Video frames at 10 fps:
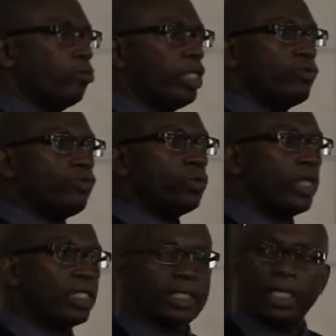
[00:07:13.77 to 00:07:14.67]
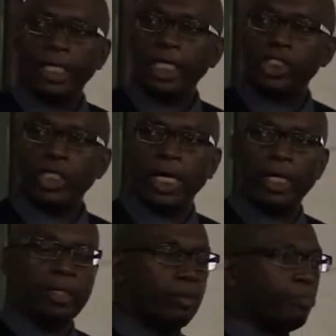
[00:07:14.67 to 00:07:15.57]
being viewed as a
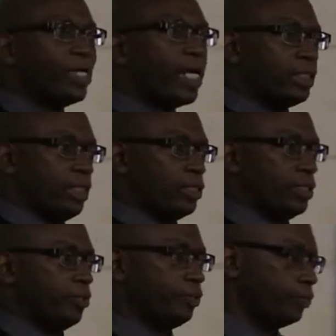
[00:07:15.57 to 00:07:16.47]
HR practice